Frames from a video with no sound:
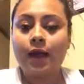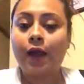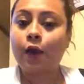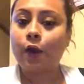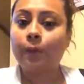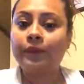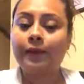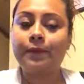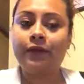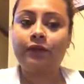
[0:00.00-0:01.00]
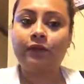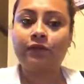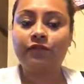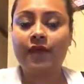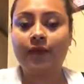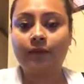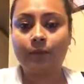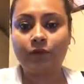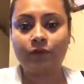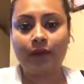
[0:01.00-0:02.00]
I hope that based on the facts
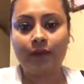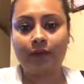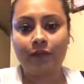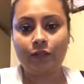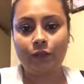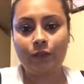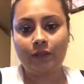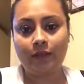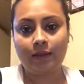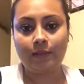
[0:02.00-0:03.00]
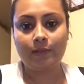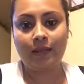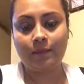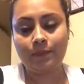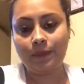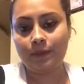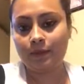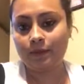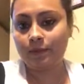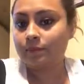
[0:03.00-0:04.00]
provided, you can
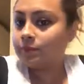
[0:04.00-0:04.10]
maybe